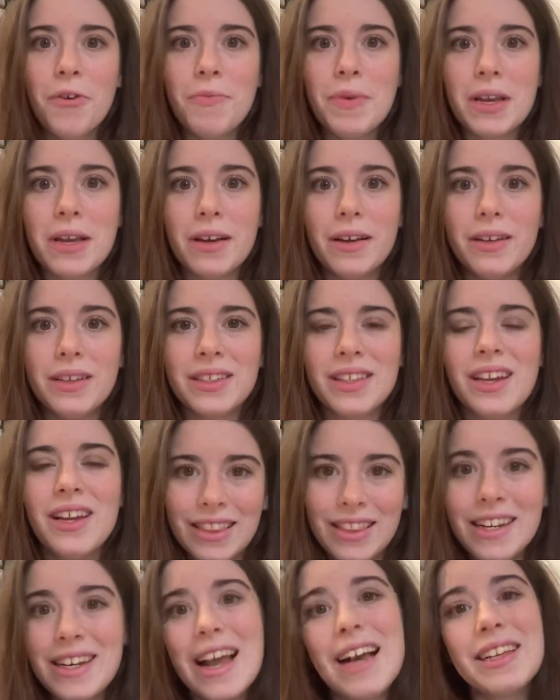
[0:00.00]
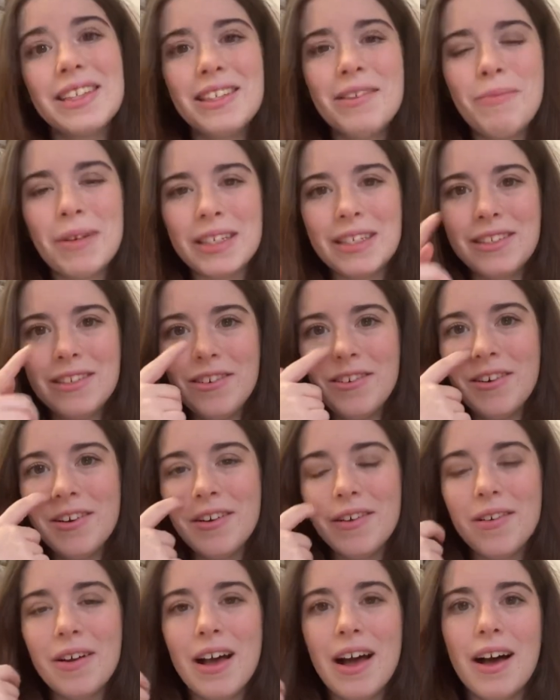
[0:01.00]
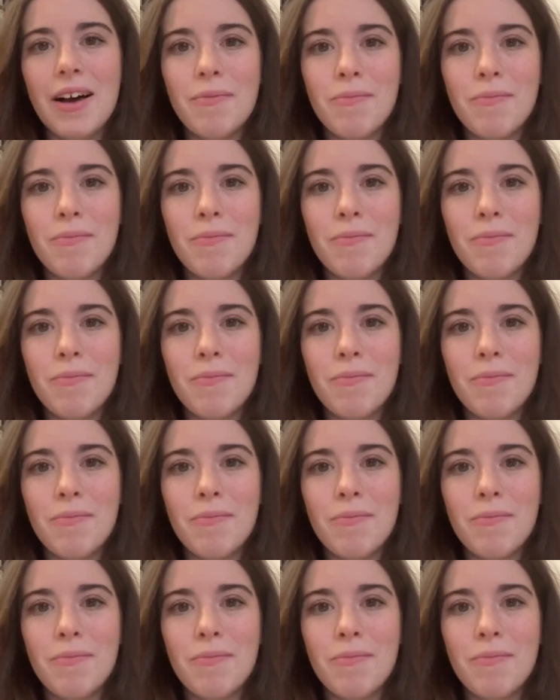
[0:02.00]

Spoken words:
because the next semester